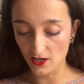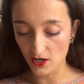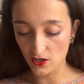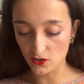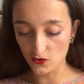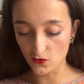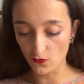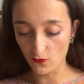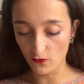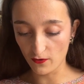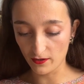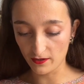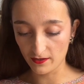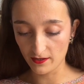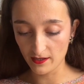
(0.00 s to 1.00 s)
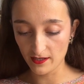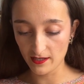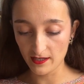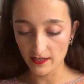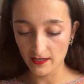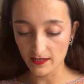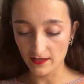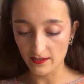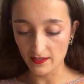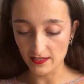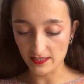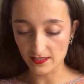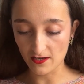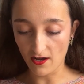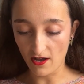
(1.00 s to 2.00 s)
adore
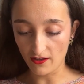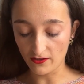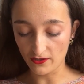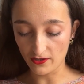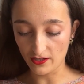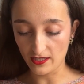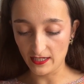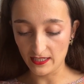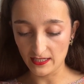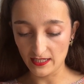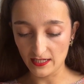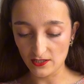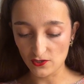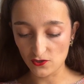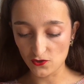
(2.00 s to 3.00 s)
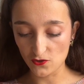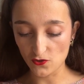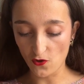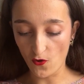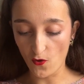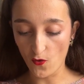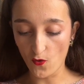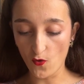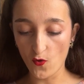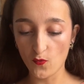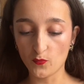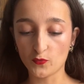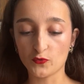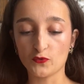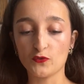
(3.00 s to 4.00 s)
this color. It is so
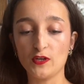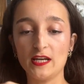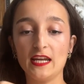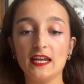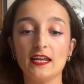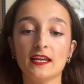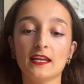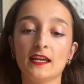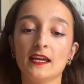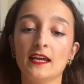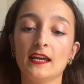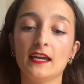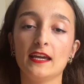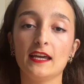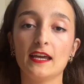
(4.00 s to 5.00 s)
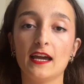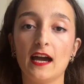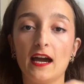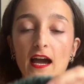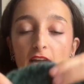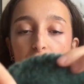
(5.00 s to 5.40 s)
pretty. I